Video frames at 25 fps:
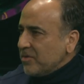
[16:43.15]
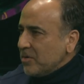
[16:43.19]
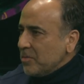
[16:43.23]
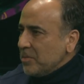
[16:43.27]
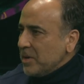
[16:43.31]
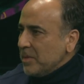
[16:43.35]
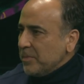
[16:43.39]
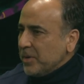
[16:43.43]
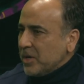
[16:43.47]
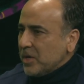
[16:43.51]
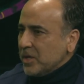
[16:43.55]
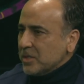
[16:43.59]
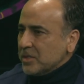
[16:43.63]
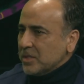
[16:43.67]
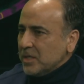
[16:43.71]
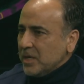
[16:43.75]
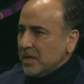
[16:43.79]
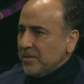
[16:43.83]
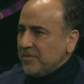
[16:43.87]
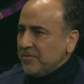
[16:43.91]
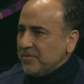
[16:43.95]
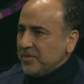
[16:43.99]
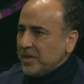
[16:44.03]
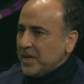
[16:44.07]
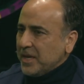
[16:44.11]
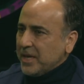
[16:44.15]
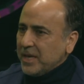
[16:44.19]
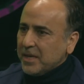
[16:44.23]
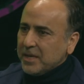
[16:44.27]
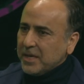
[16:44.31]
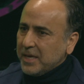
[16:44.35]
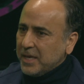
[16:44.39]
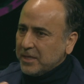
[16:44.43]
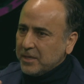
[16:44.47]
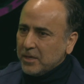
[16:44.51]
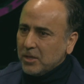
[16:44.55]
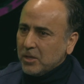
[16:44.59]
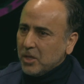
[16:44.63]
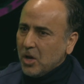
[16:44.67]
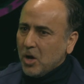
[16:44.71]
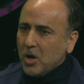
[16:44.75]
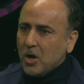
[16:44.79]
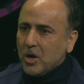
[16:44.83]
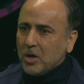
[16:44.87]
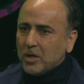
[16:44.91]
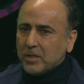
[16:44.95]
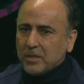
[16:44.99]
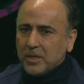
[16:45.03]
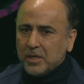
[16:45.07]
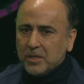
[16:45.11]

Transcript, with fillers: for me because if they can get along,